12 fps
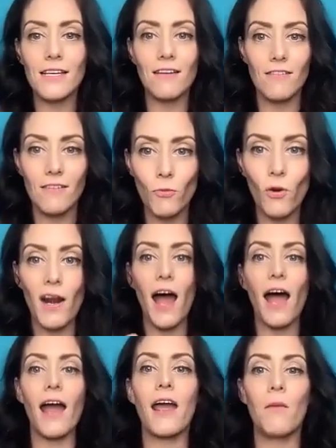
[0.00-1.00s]
it, when
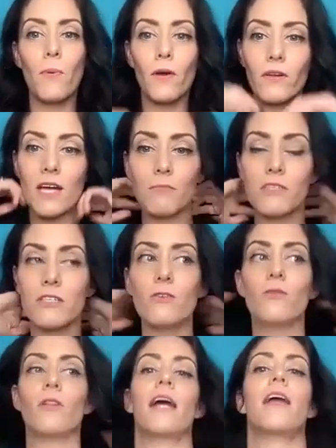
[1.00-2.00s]
I build yeah. up
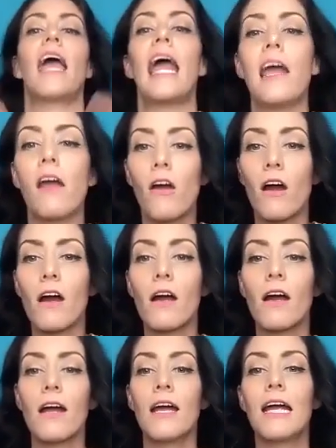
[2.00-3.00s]
to like anger,